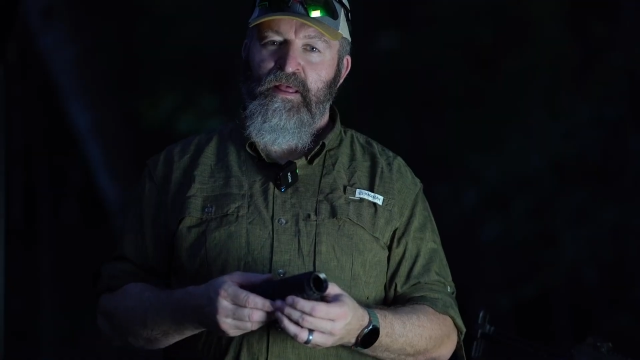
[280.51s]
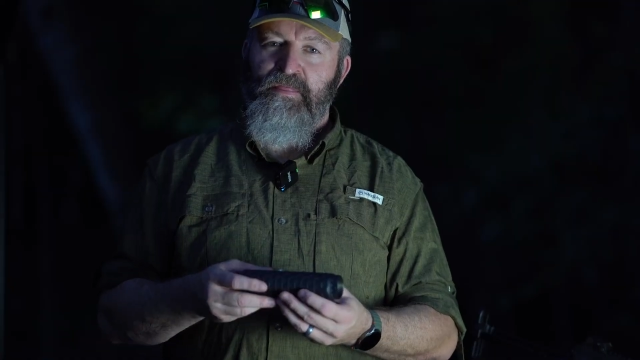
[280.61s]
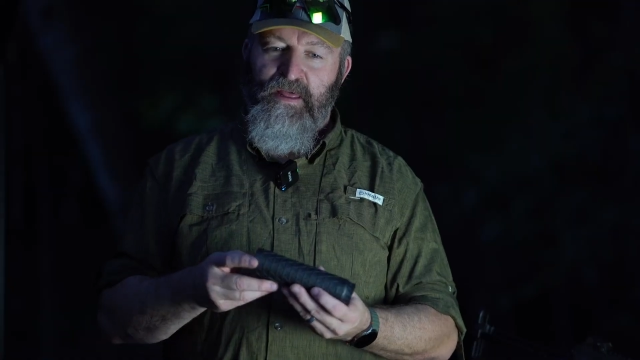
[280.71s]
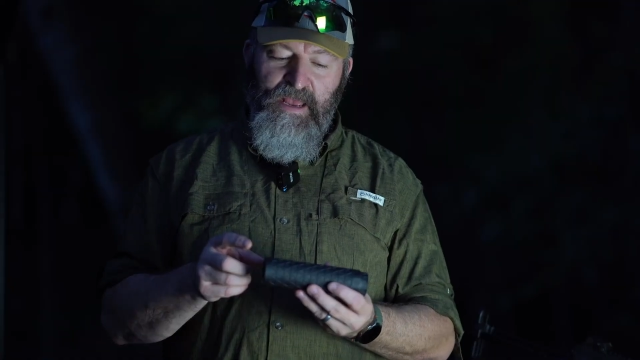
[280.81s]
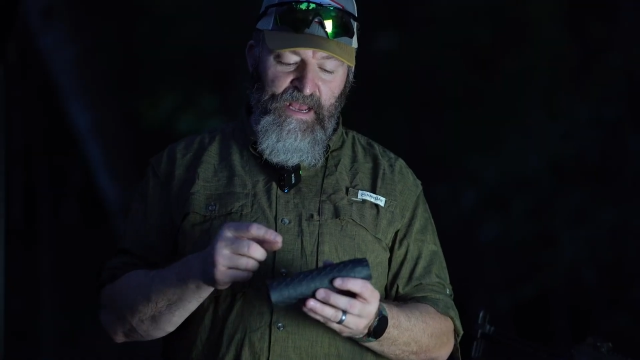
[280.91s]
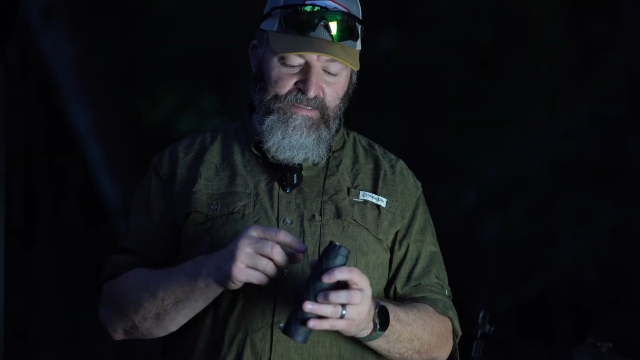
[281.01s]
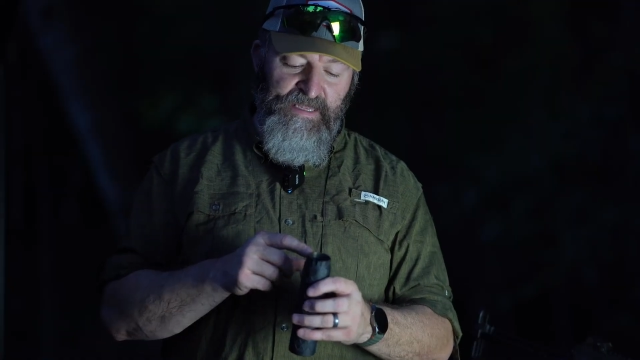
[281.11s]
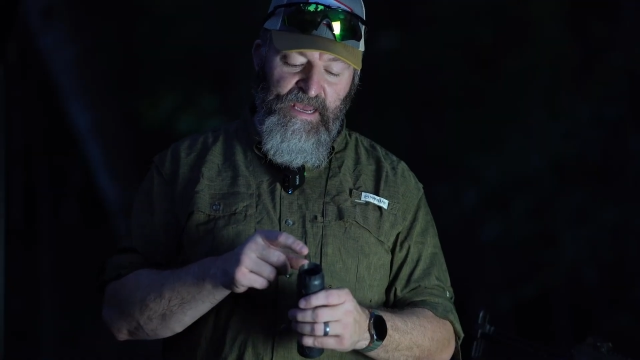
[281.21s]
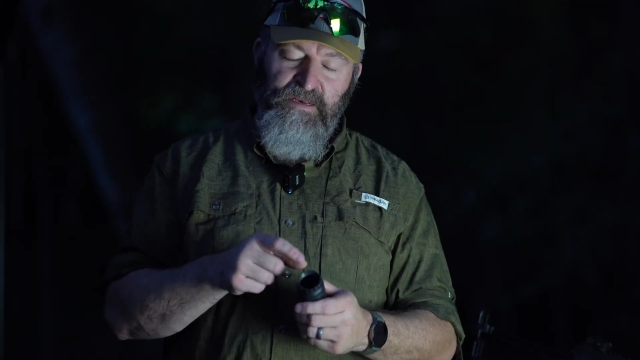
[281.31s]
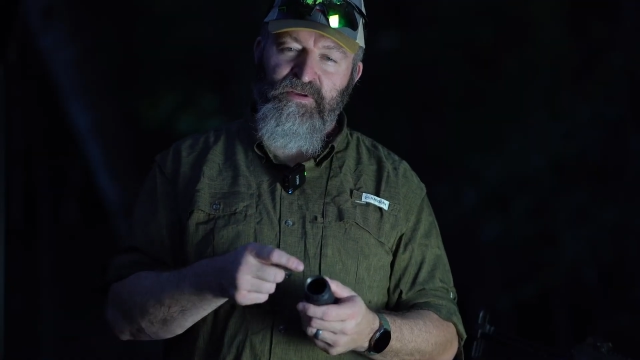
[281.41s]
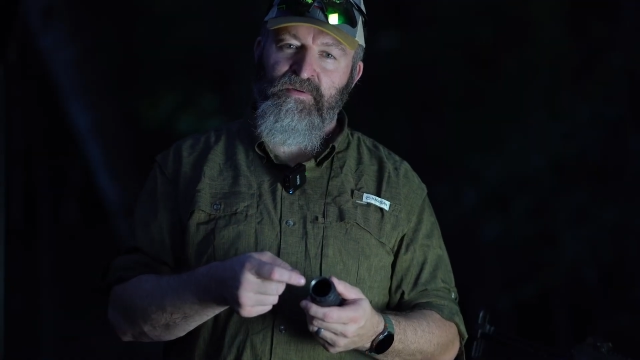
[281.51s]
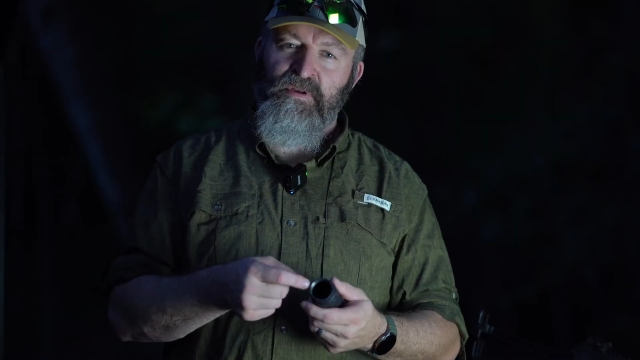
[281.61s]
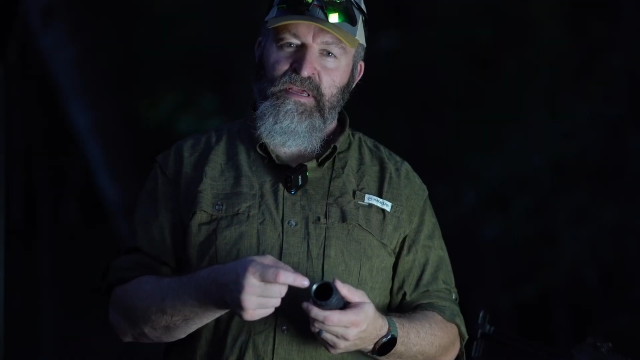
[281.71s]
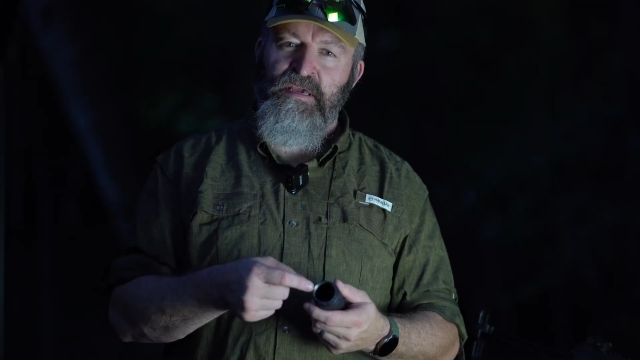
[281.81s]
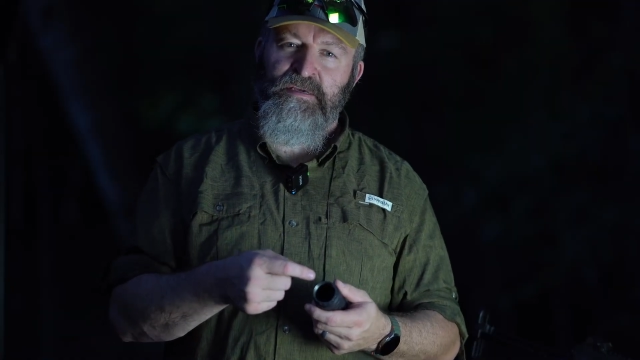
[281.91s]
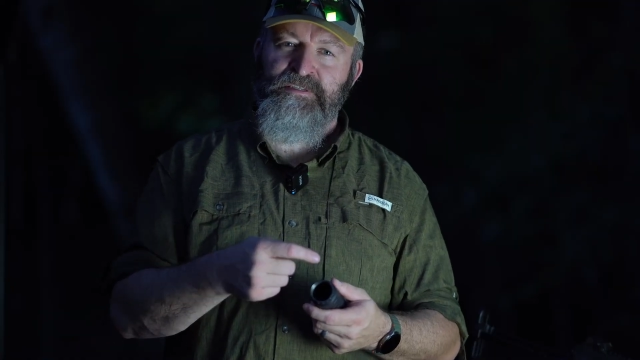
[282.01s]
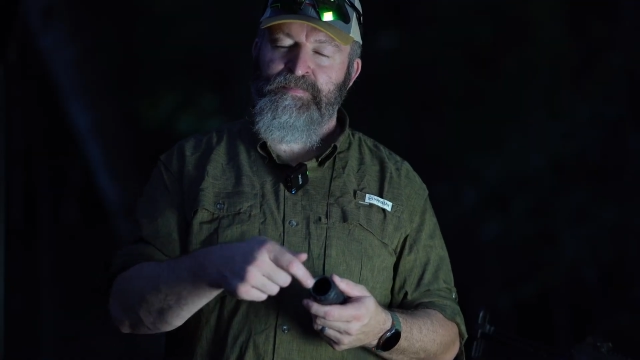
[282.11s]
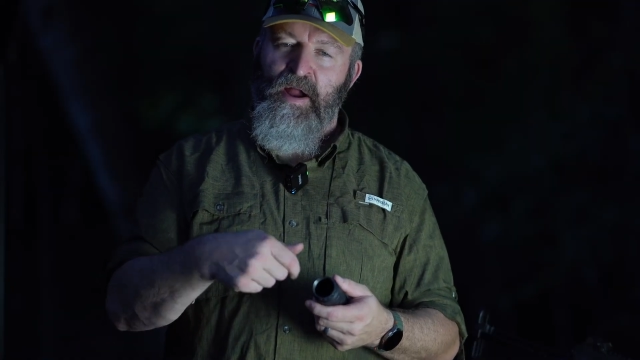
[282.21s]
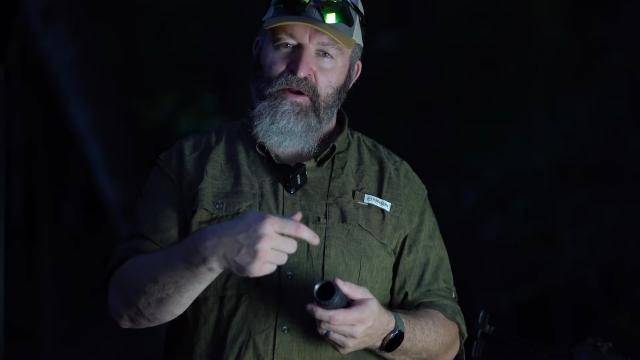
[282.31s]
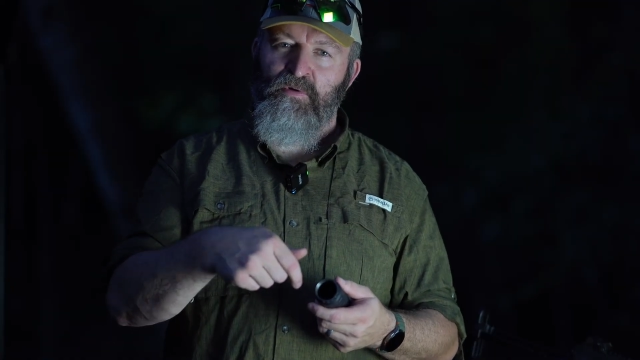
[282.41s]
that has that unique
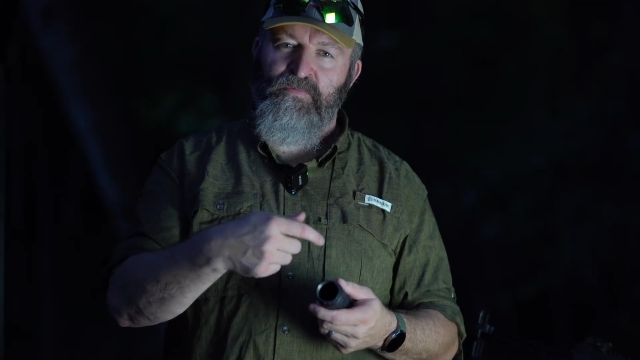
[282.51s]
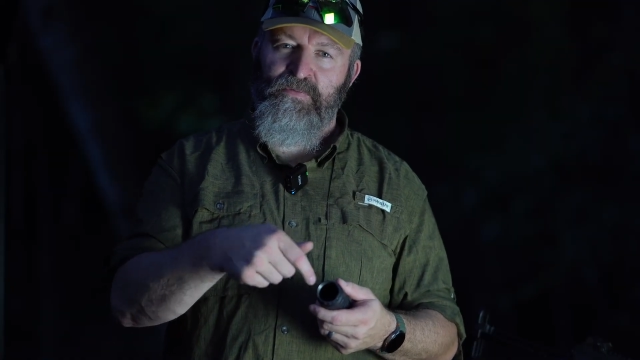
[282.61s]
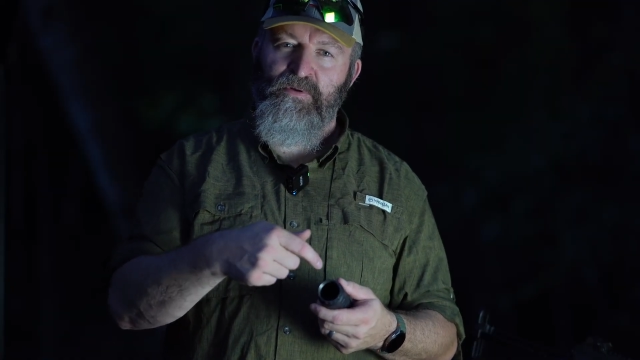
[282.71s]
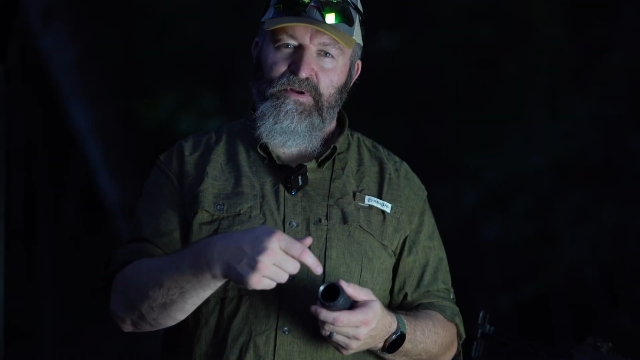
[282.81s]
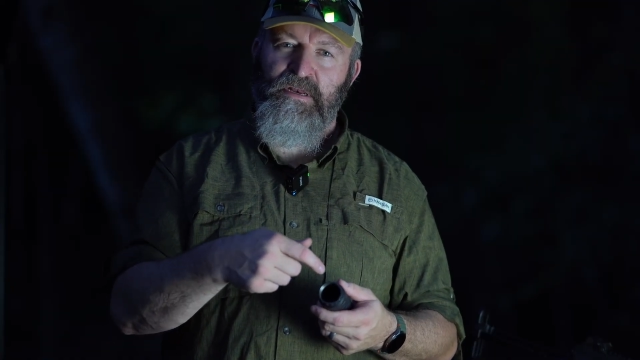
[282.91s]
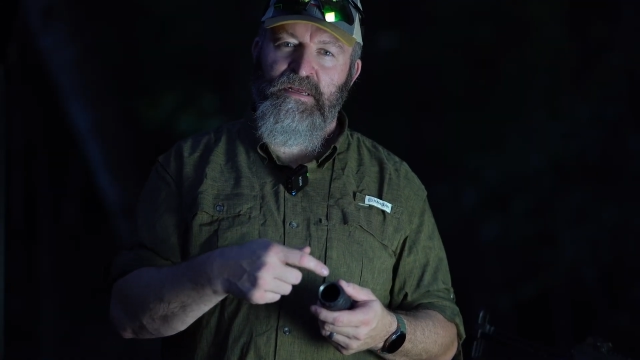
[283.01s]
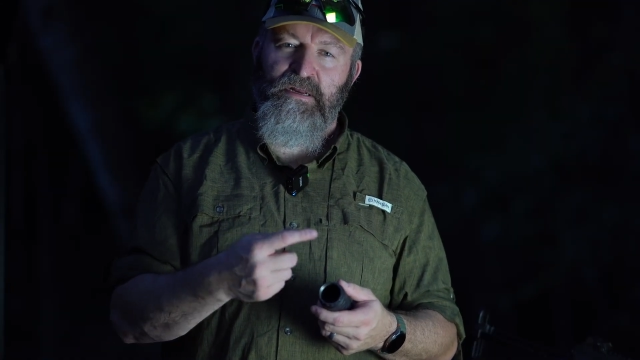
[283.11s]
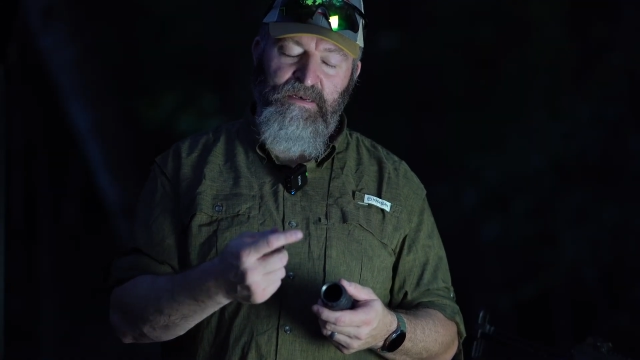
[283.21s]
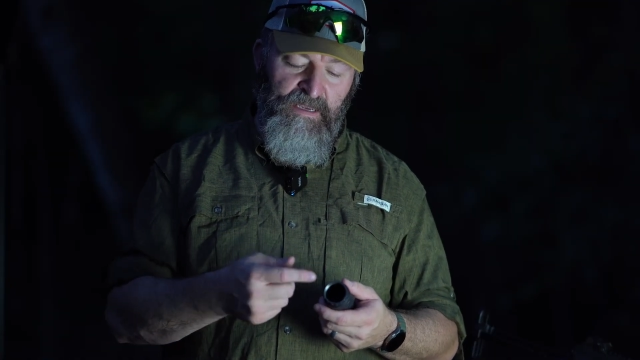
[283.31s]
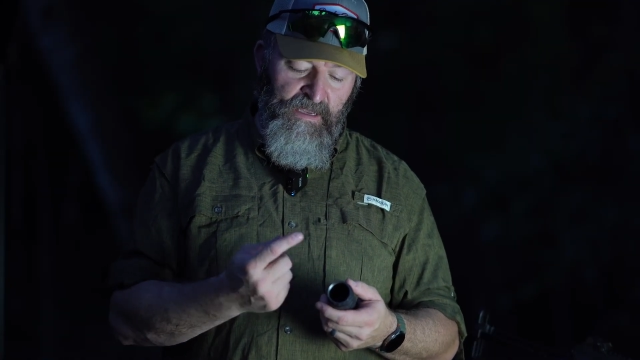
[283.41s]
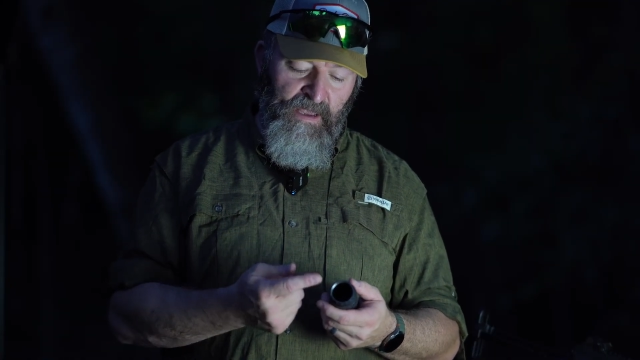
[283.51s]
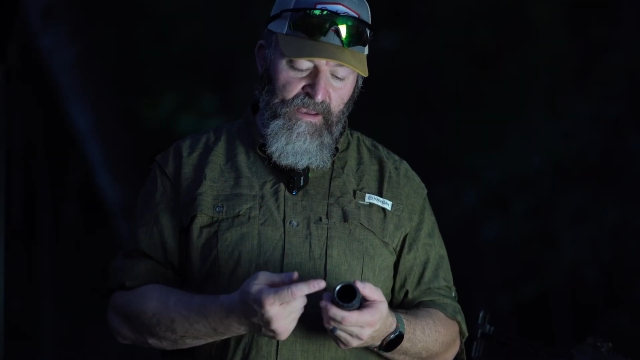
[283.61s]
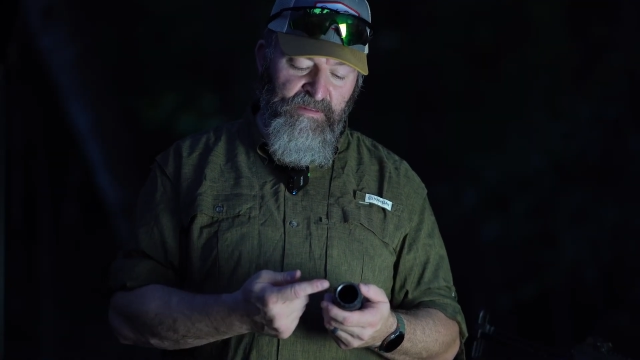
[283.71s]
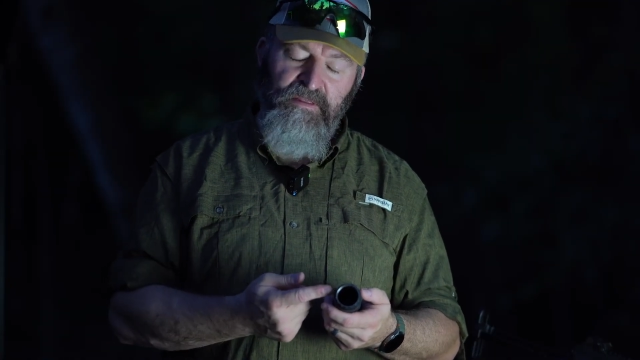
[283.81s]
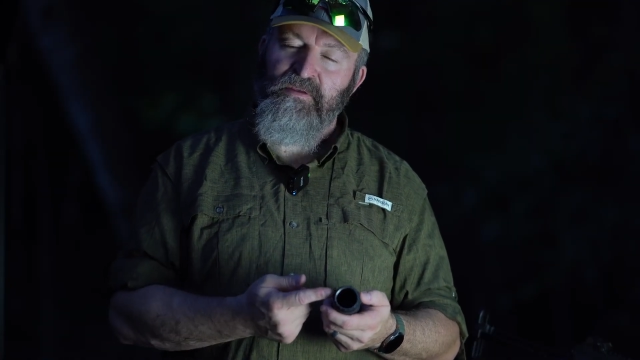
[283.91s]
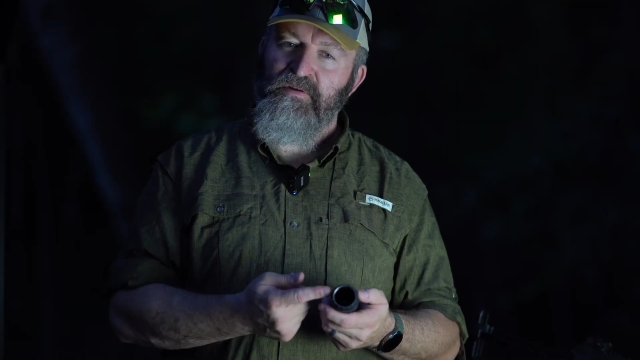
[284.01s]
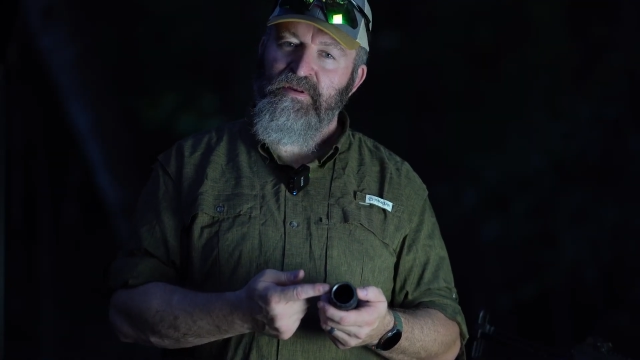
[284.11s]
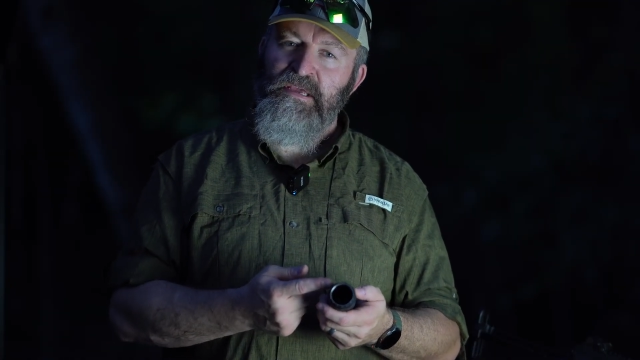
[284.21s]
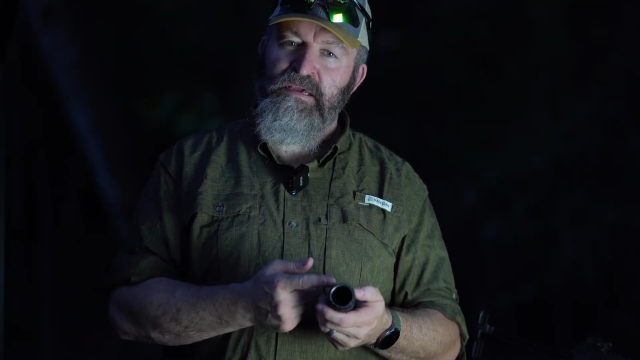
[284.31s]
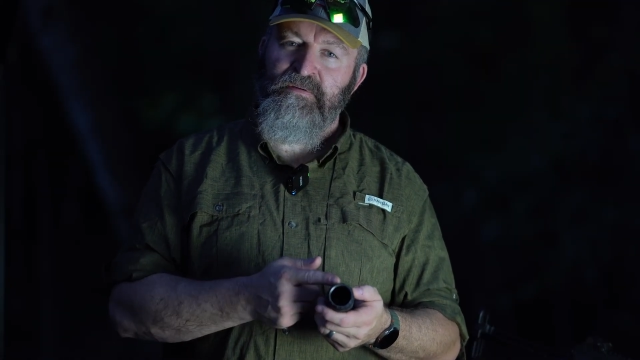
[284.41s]
spiral fluting in it, and then the
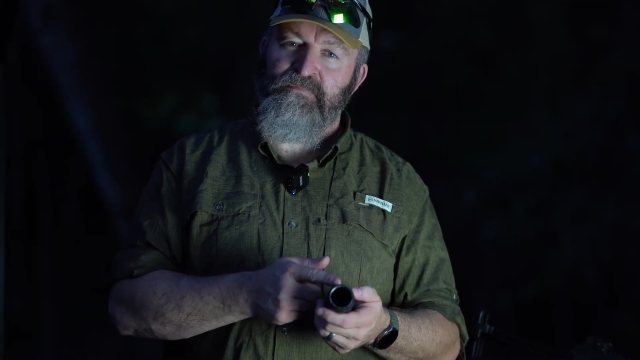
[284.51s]
unique